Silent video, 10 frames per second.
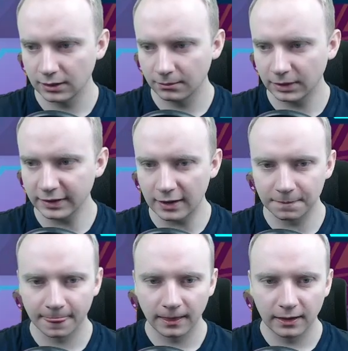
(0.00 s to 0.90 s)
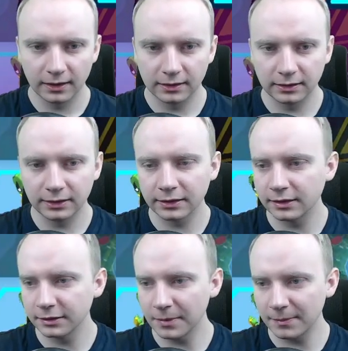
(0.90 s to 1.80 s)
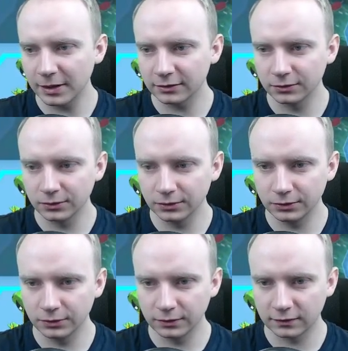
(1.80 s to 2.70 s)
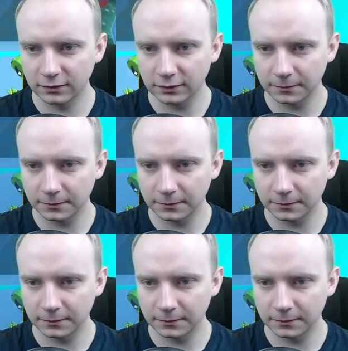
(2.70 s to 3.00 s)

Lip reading: But yeah, remember to use